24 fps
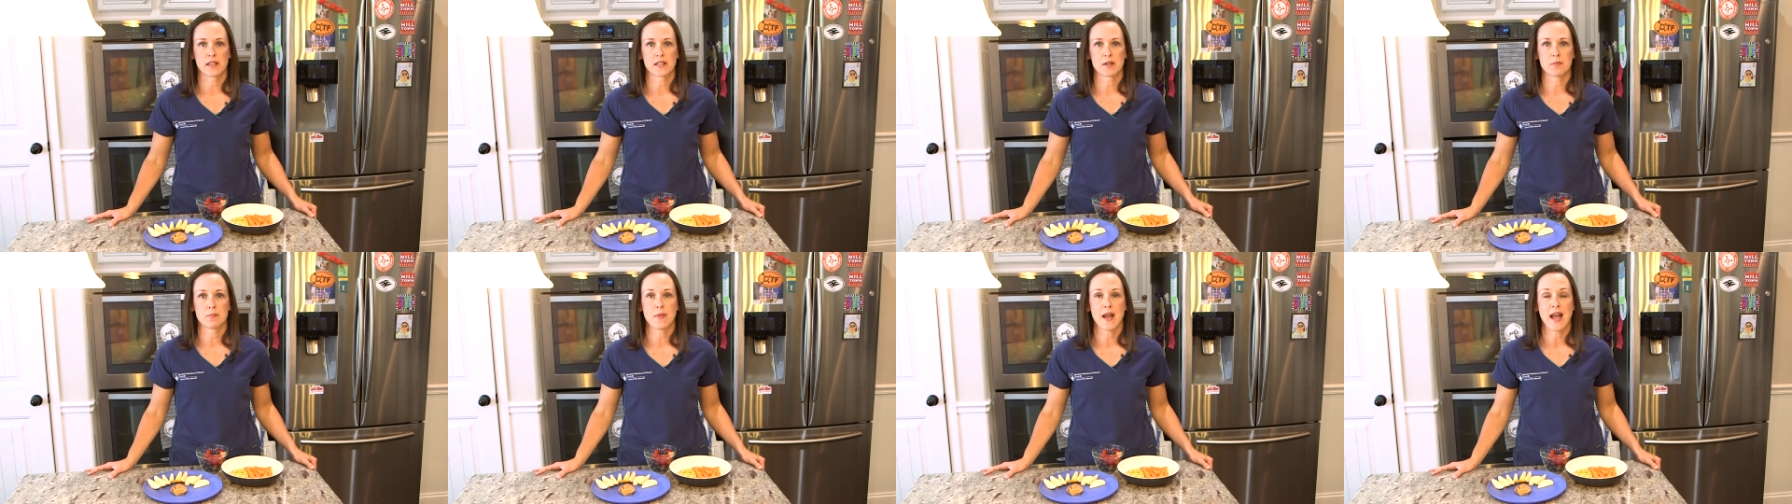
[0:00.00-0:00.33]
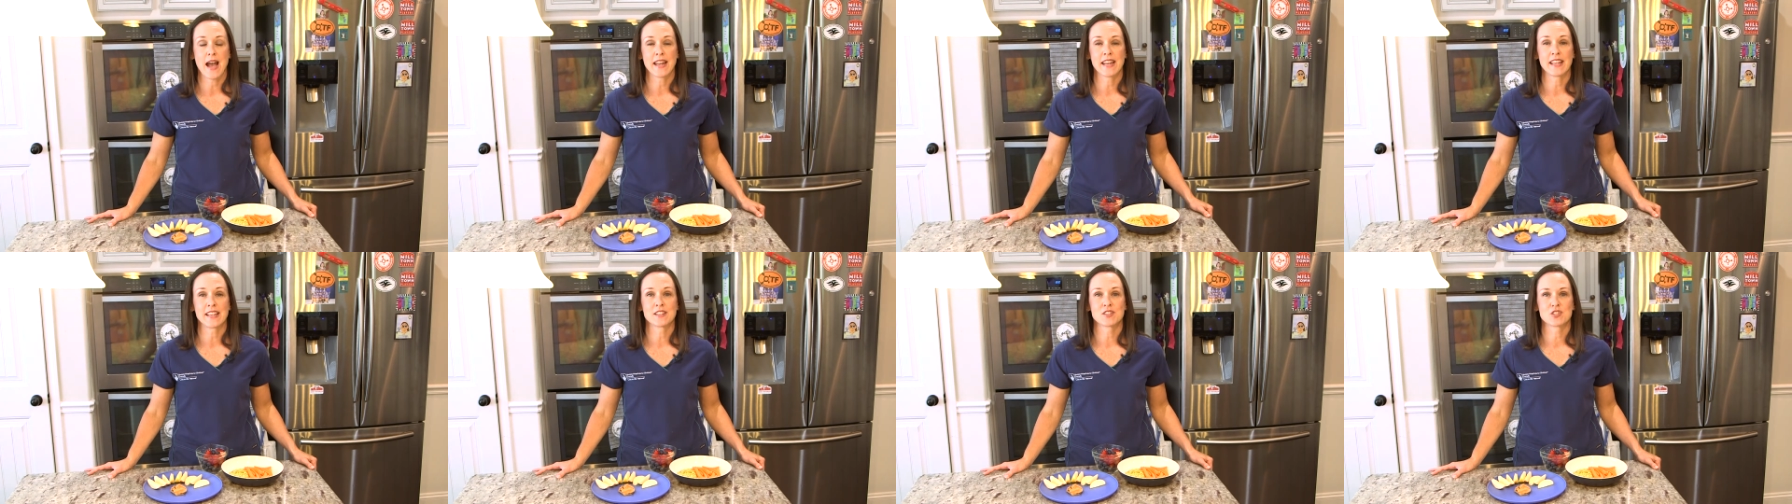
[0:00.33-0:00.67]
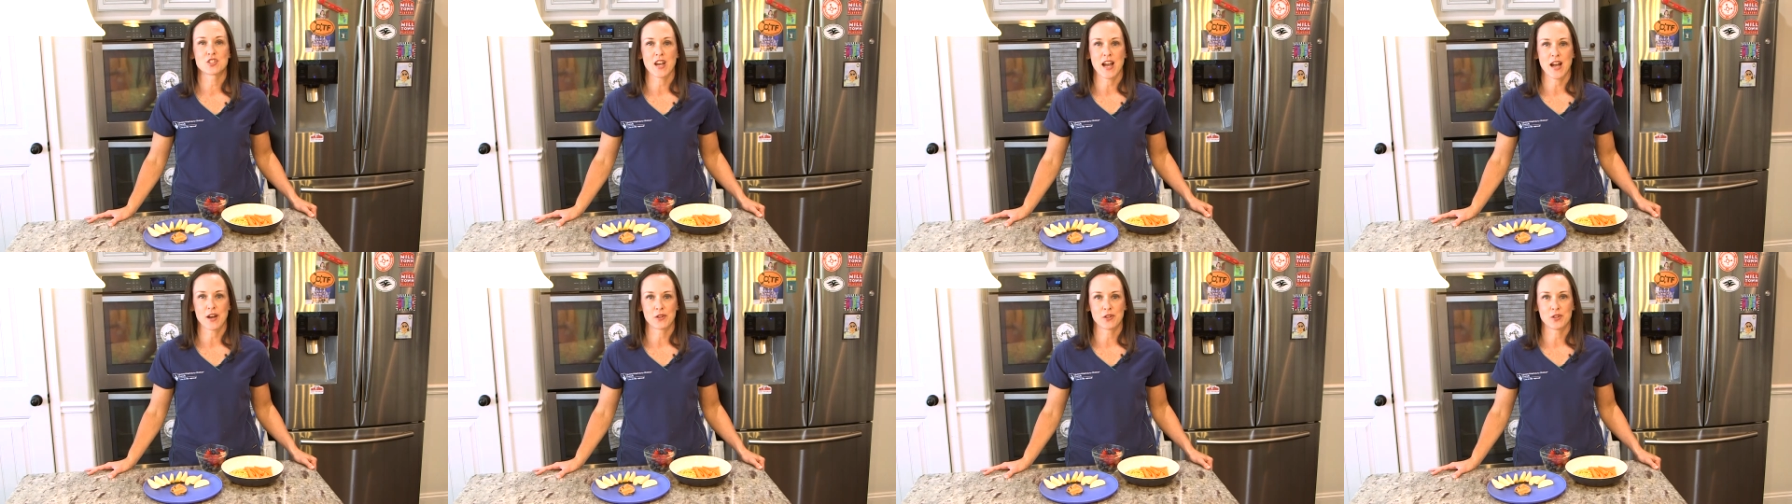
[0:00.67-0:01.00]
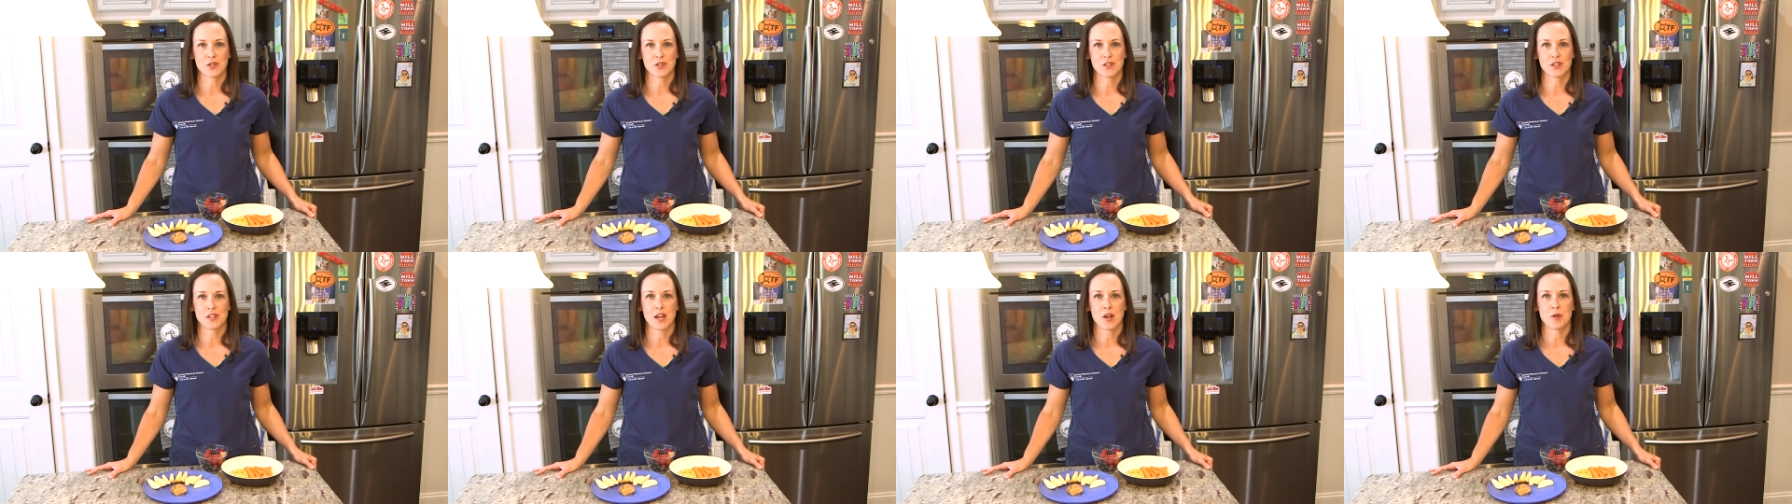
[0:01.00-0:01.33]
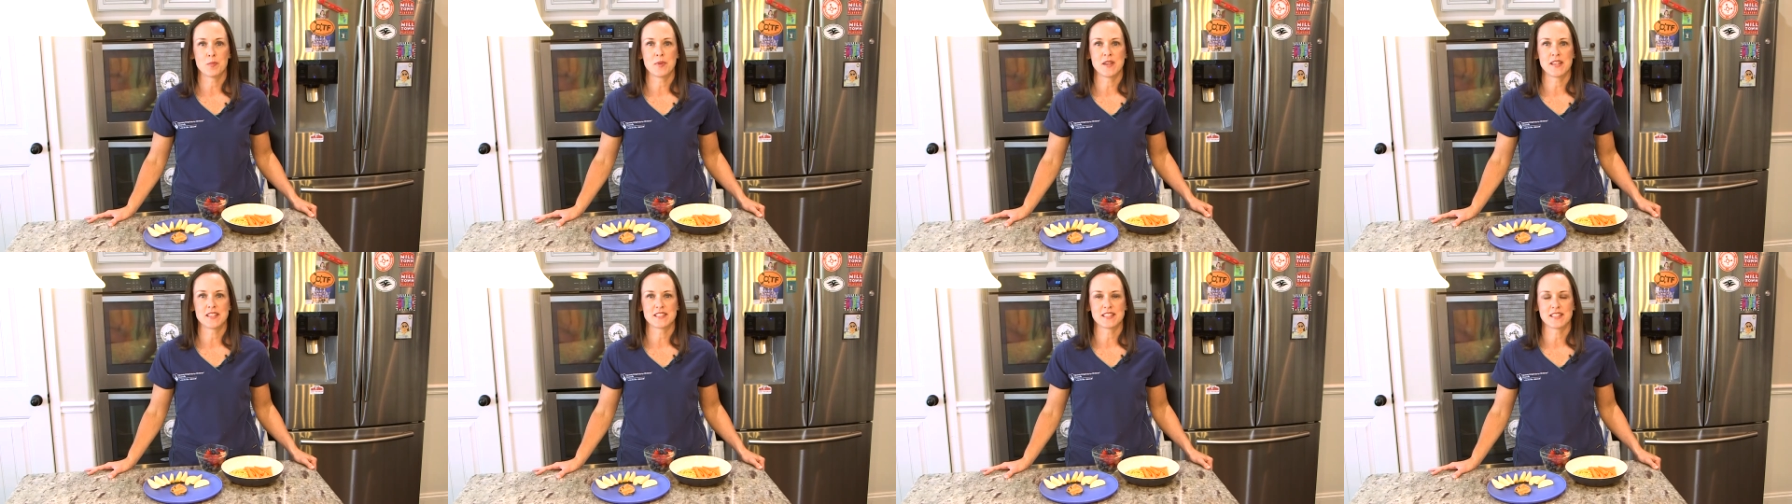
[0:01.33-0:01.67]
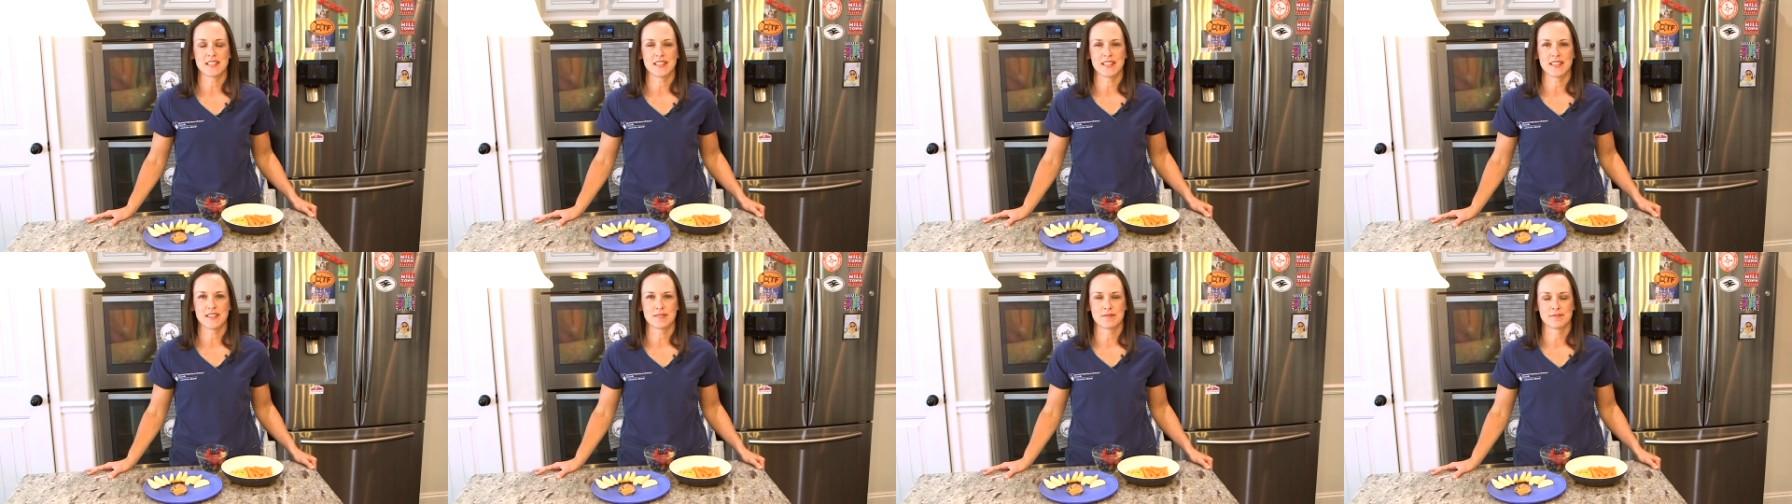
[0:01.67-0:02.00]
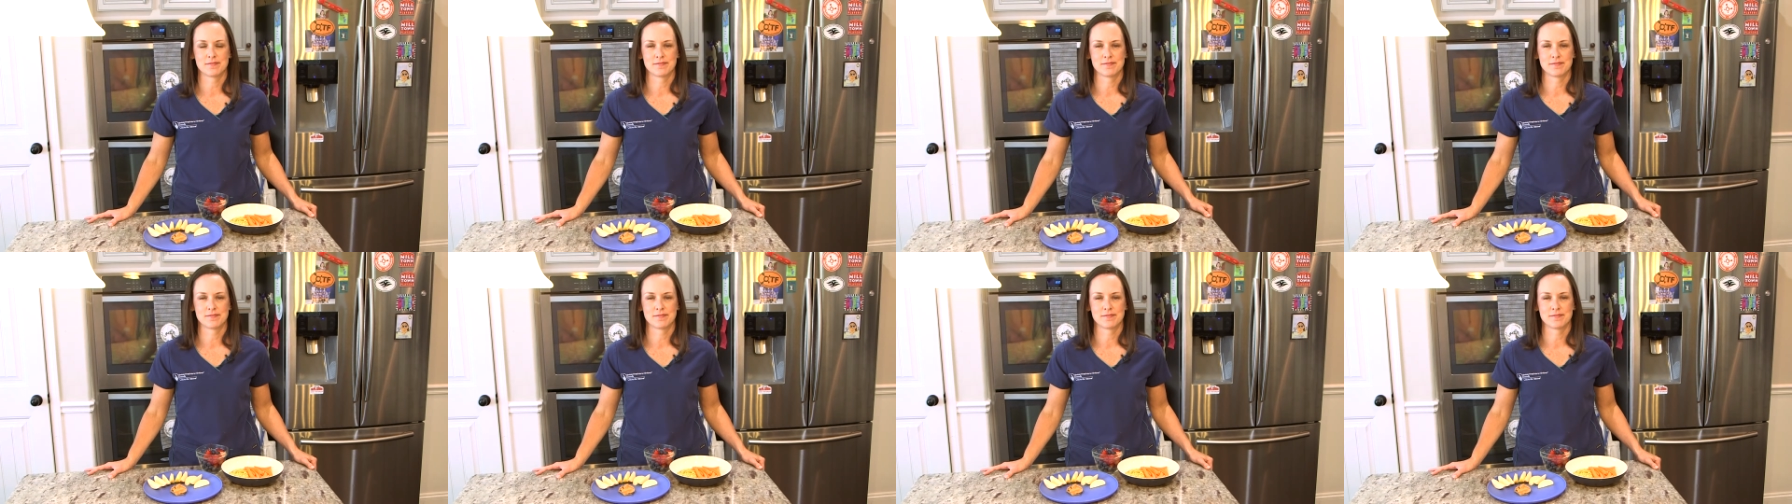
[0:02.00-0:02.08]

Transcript: combating childhood obesity.